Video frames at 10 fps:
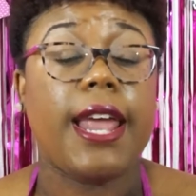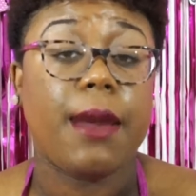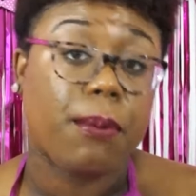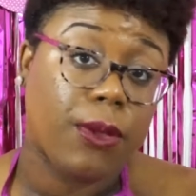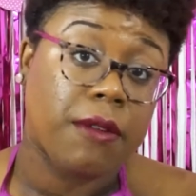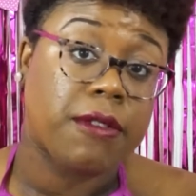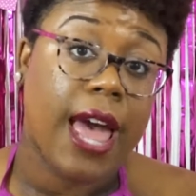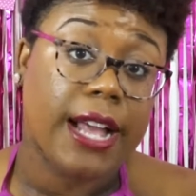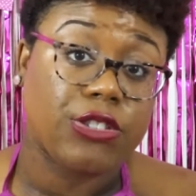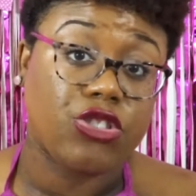April of
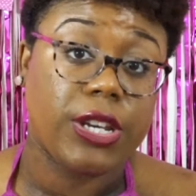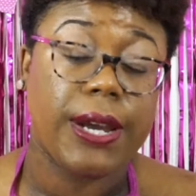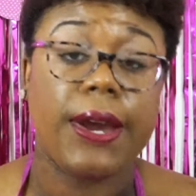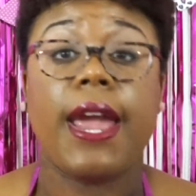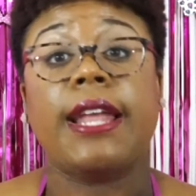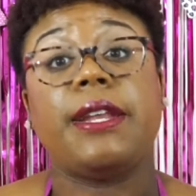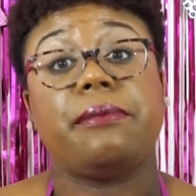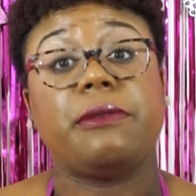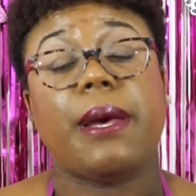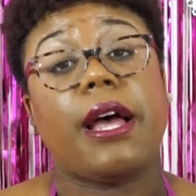last year, and it
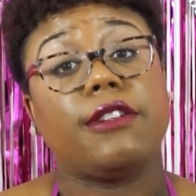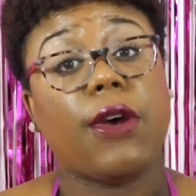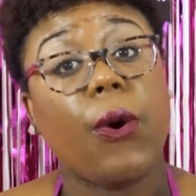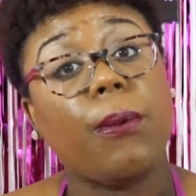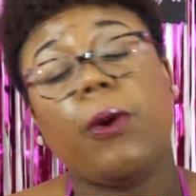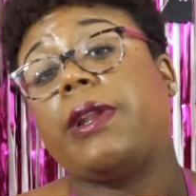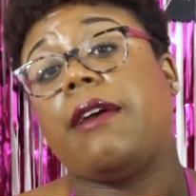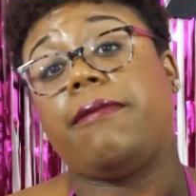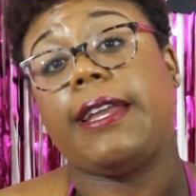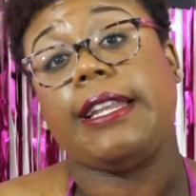was about October when
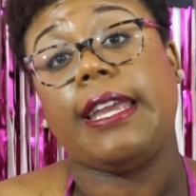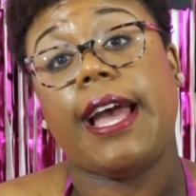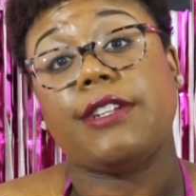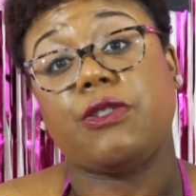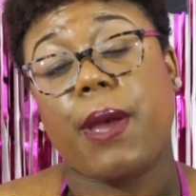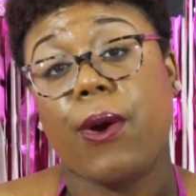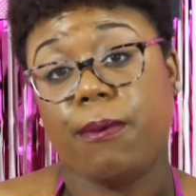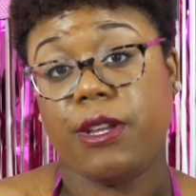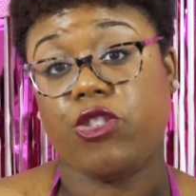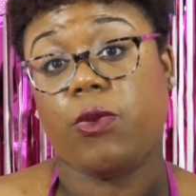I finally got to my
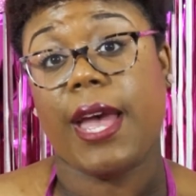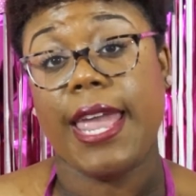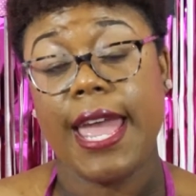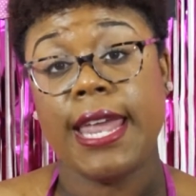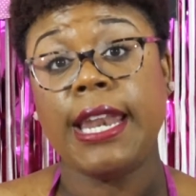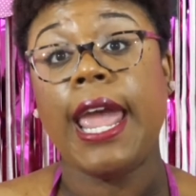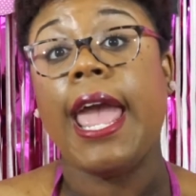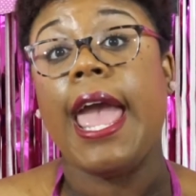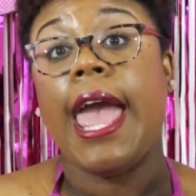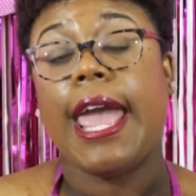OBGYN,
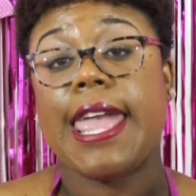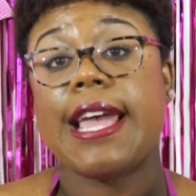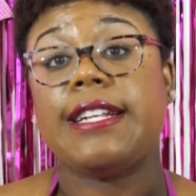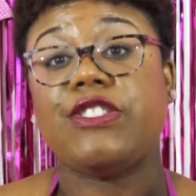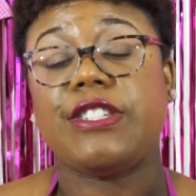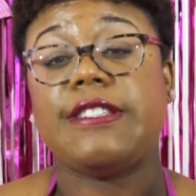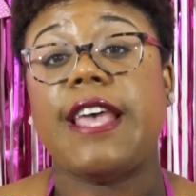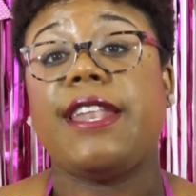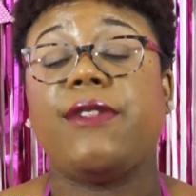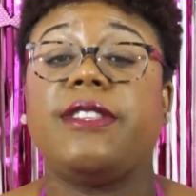and she
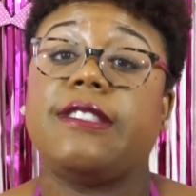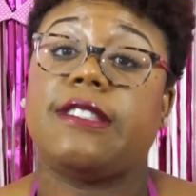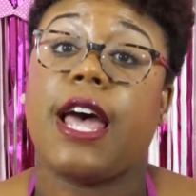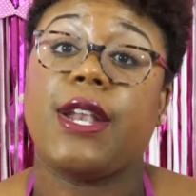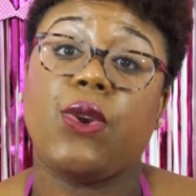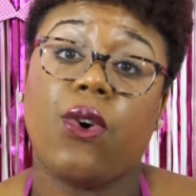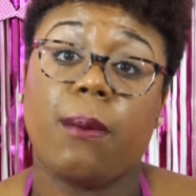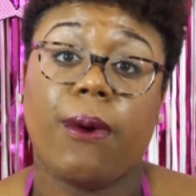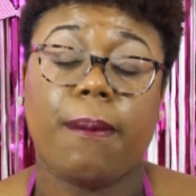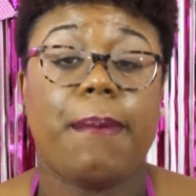said, no, this is not
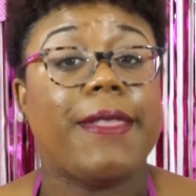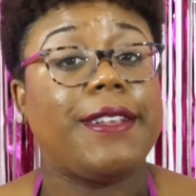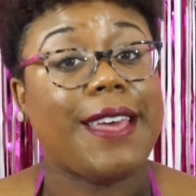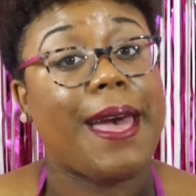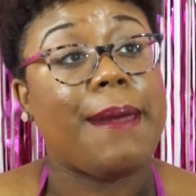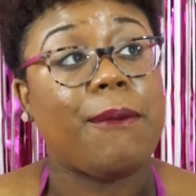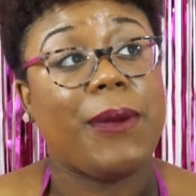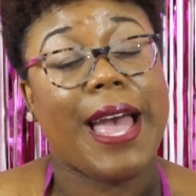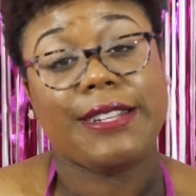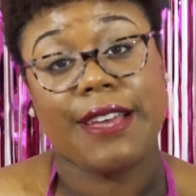normal. By the time
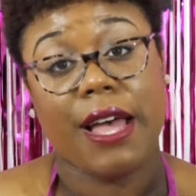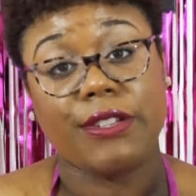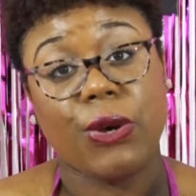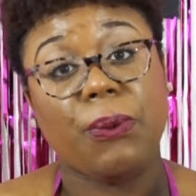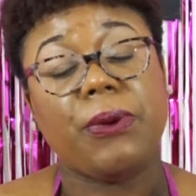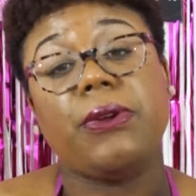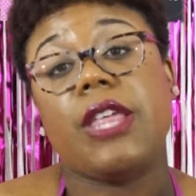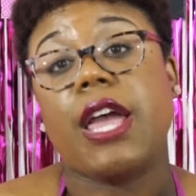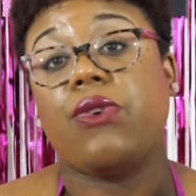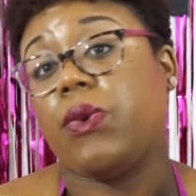we got to October,
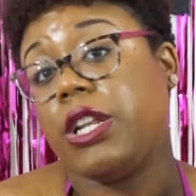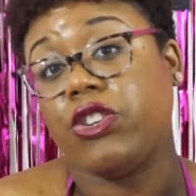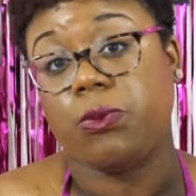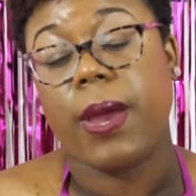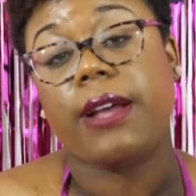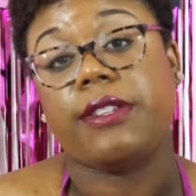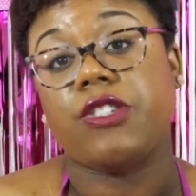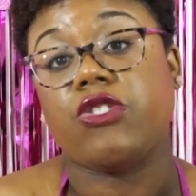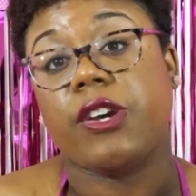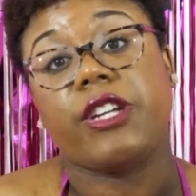that greenish brown
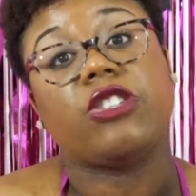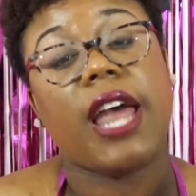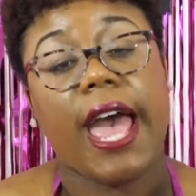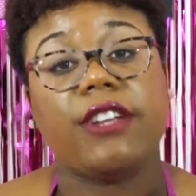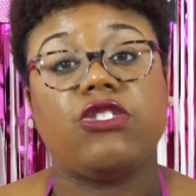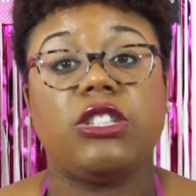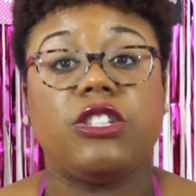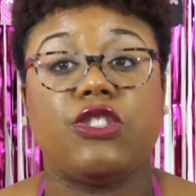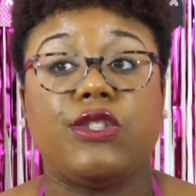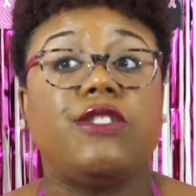discharge had
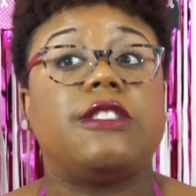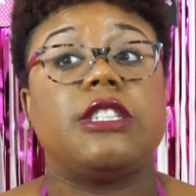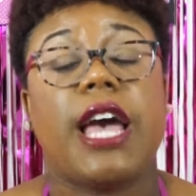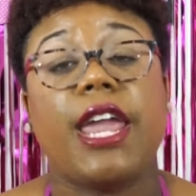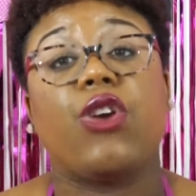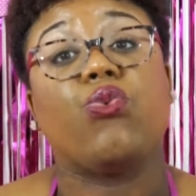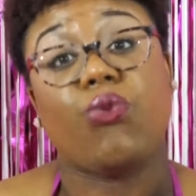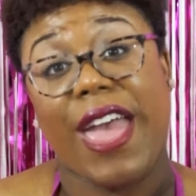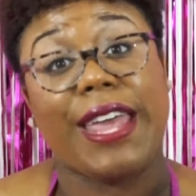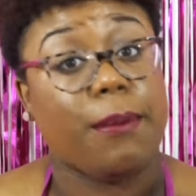actually turned to like
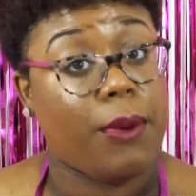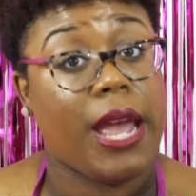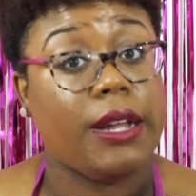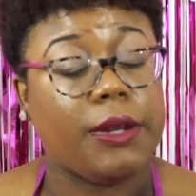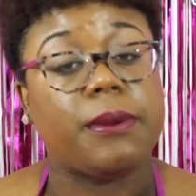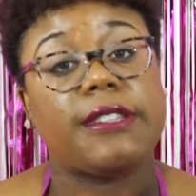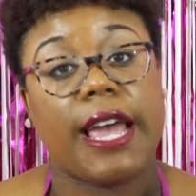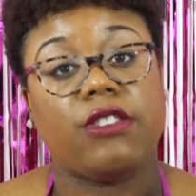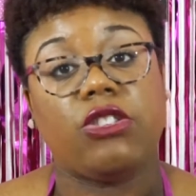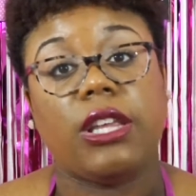red brown. It was
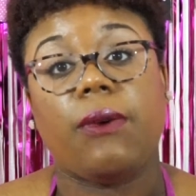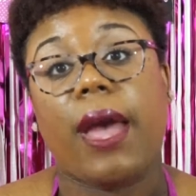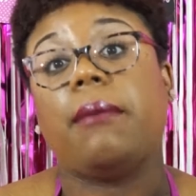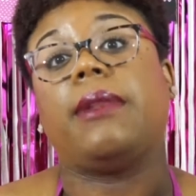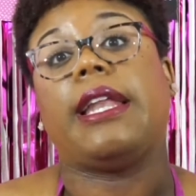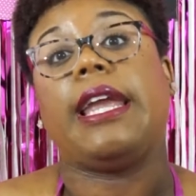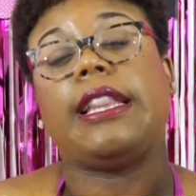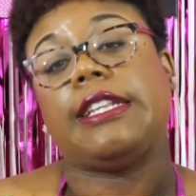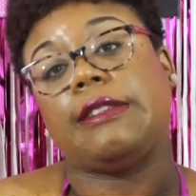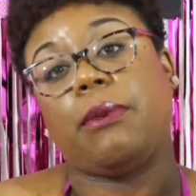actually quite bloody
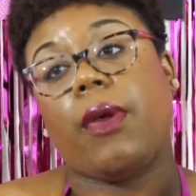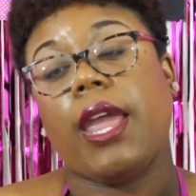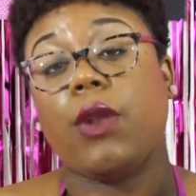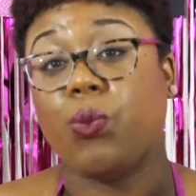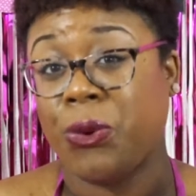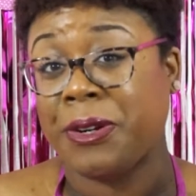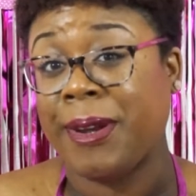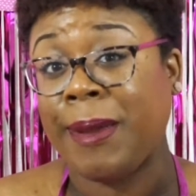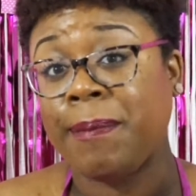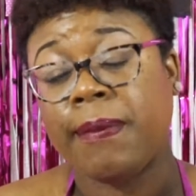at this point and
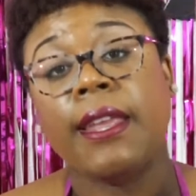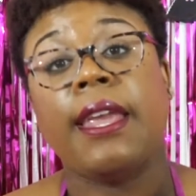watery.